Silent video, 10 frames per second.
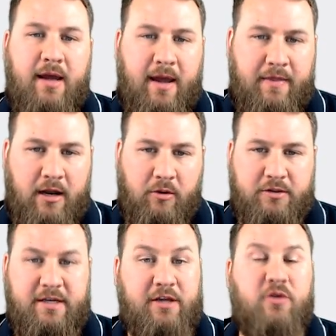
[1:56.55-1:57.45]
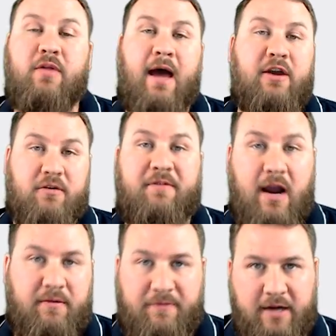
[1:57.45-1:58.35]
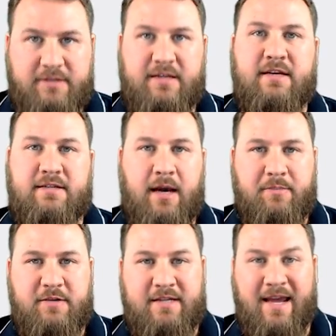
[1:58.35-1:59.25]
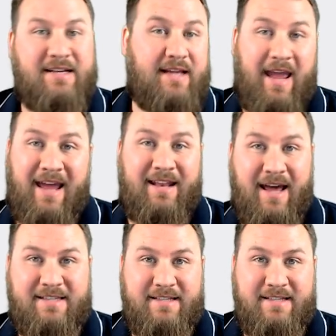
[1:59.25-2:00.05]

and then it will tell you that your Firefox is up to date, and that's